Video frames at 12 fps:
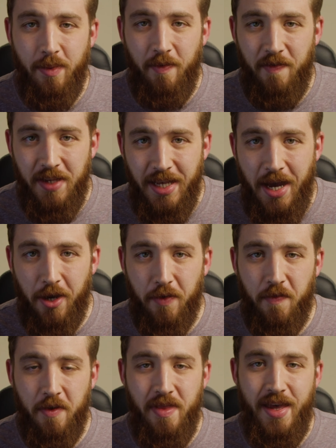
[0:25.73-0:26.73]
and I'm a
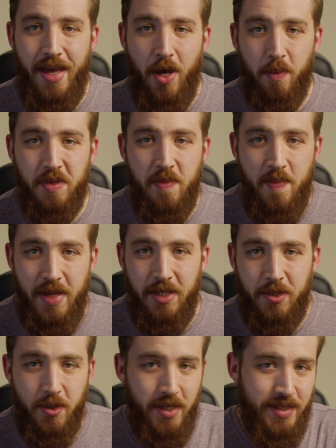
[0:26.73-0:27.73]
videographer that helps
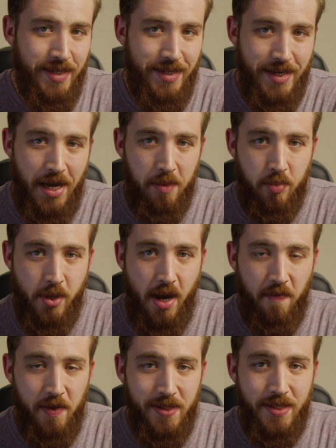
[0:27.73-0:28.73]
ministries and
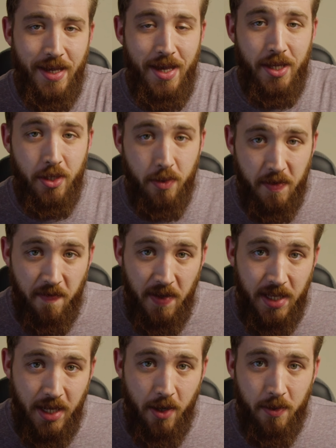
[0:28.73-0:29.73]
nonprofits use
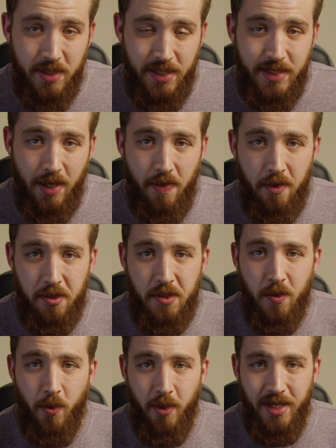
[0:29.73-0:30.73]
video to tell their
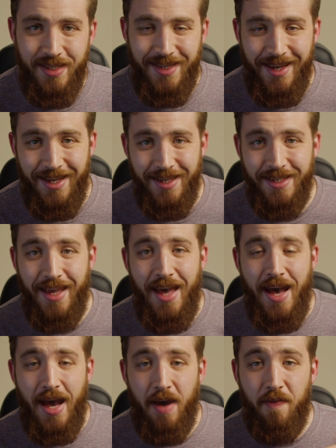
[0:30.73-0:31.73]
stories. And
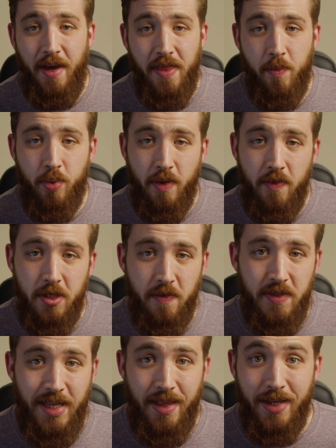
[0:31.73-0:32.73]
I've had the privilege
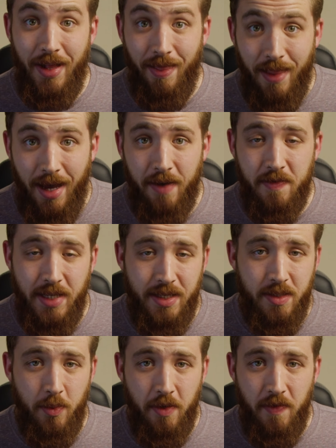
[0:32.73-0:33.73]
of telling a lot of
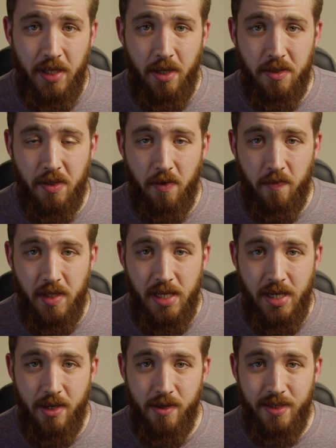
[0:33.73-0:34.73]
testimony videos over the
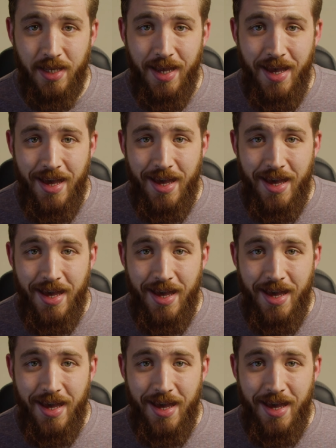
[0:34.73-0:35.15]
years.